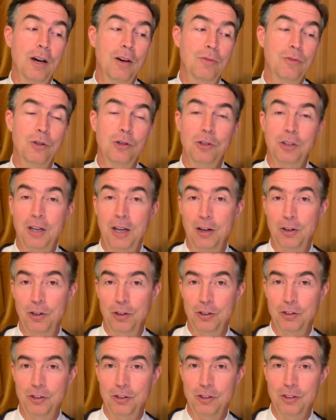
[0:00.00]
of your
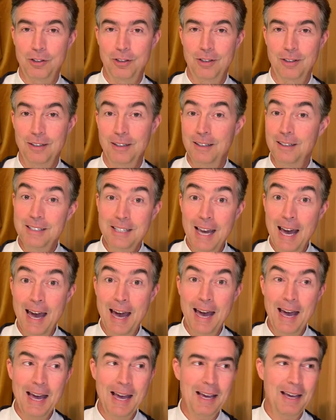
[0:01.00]
character."
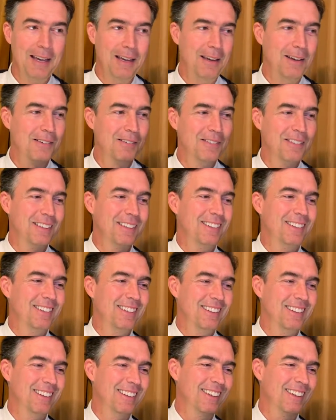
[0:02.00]
Yay!
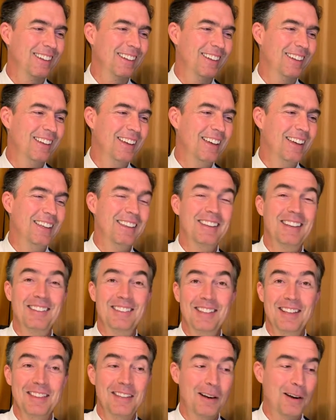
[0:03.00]
He
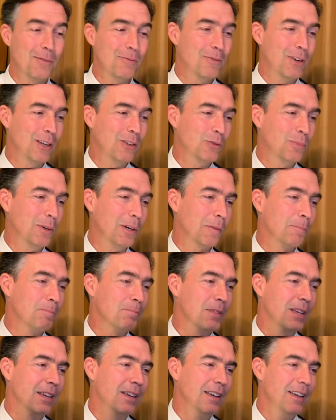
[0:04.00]
said that on Facebook.
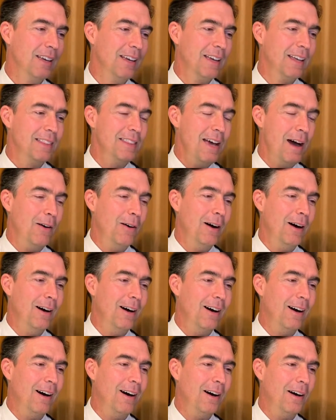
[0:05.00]
Now,
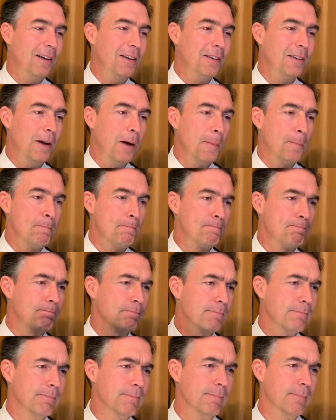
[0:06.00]
on
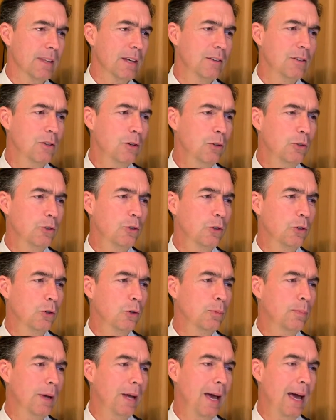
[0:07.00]

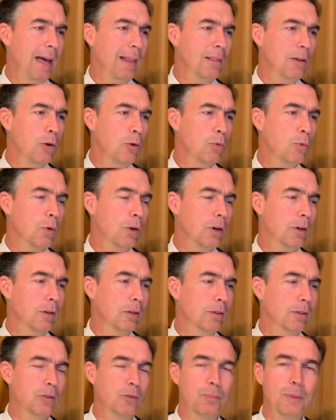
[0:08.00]
YouTube, Hello
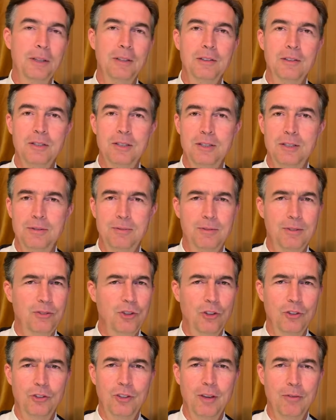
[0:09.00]
World has been
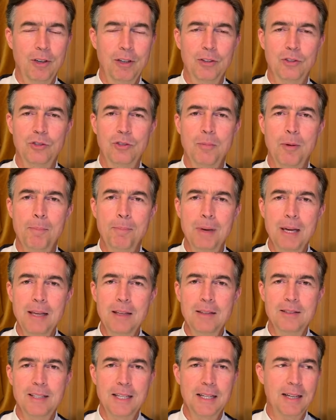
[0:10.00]
just giving us some
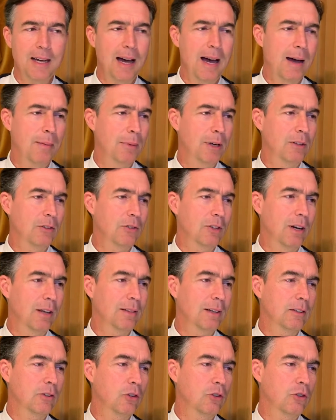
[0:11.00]
amazing comments, and I'd
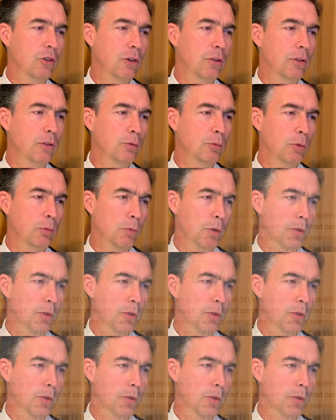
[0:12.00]
like to share this one